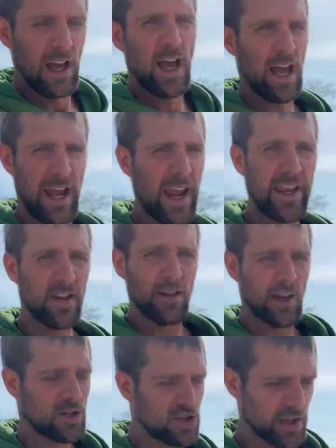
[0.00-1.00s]
I hate
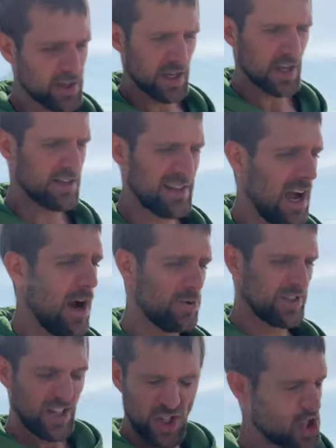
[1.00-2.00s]
electricity because I always
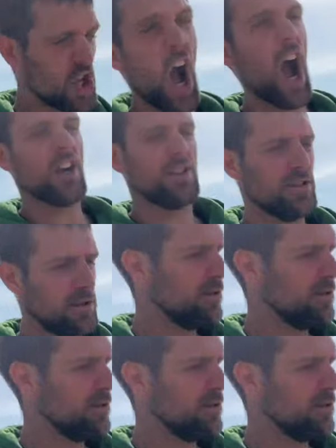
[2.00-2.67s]
get shocked.